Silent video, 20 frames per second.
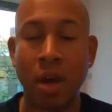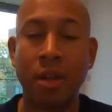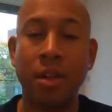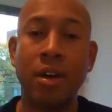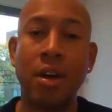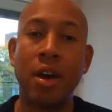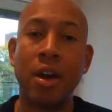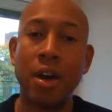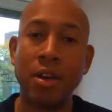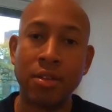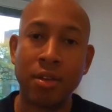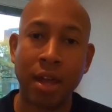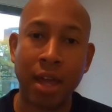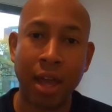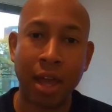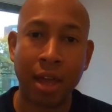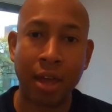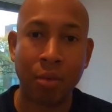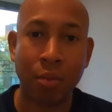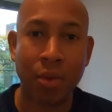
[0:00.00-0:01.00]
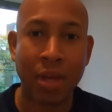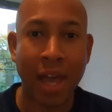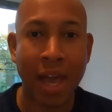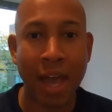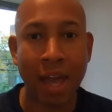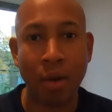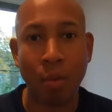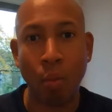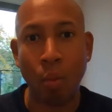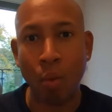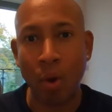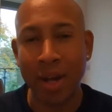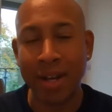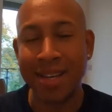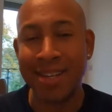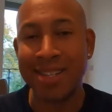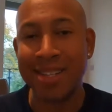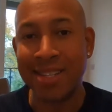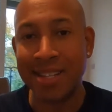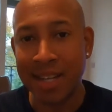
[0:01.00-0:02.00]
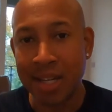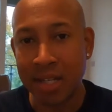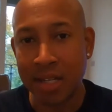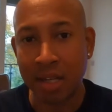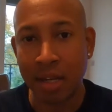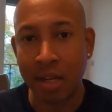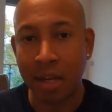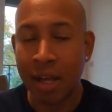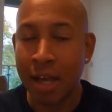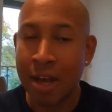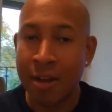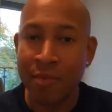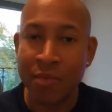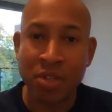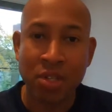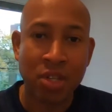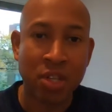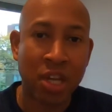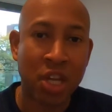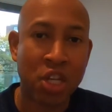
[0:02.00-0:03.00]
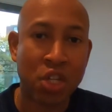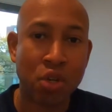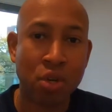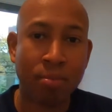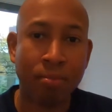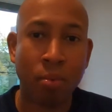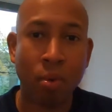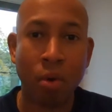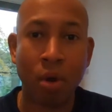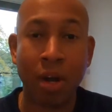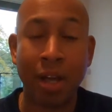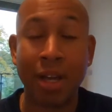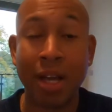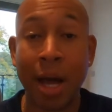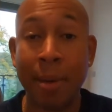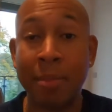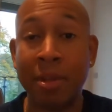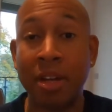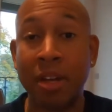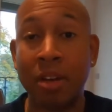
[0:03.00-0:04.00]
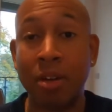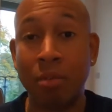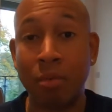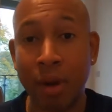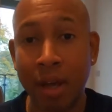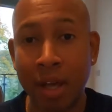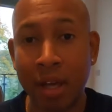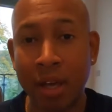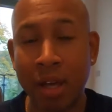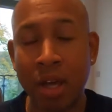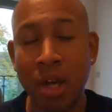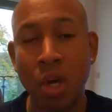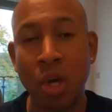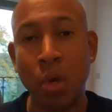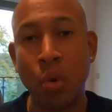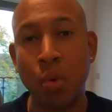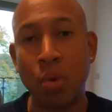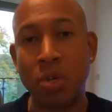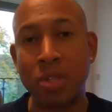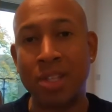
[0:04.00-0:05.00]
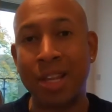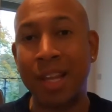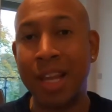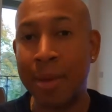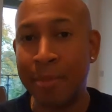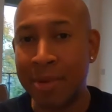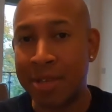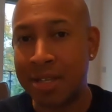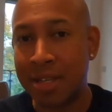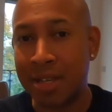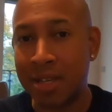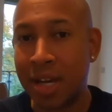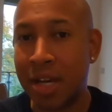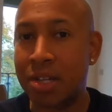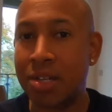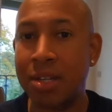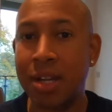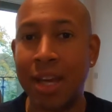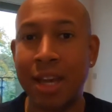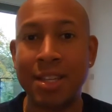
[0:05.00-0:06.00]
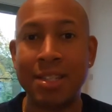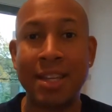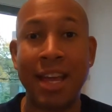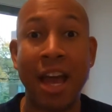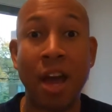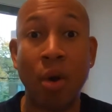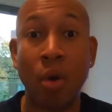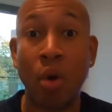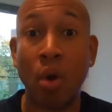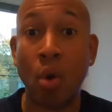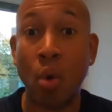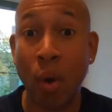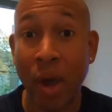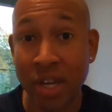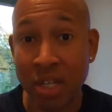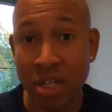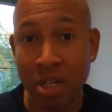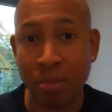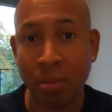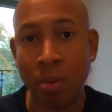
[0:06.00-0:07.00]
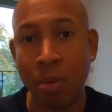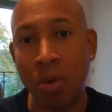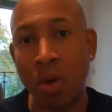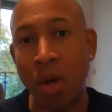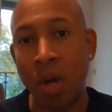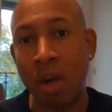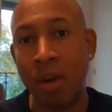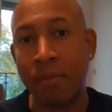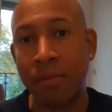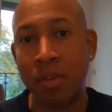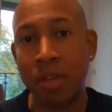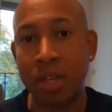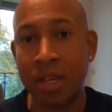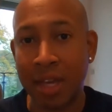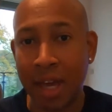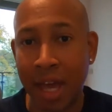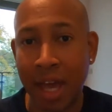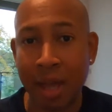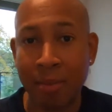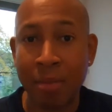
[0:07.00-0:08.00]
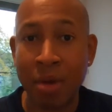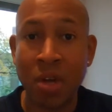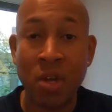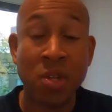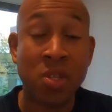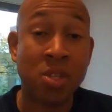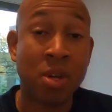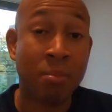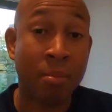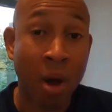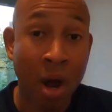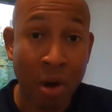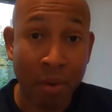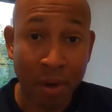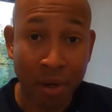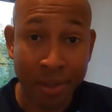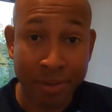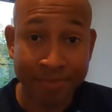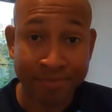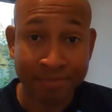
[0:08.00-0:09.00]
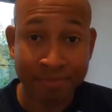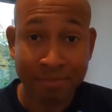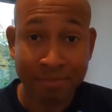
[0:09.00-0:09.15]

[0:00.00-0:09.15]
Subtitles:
On other hand, we had one addition to the injury report in Kamala Correa, who was limited yesterday, is now questionable for the game tomorrow.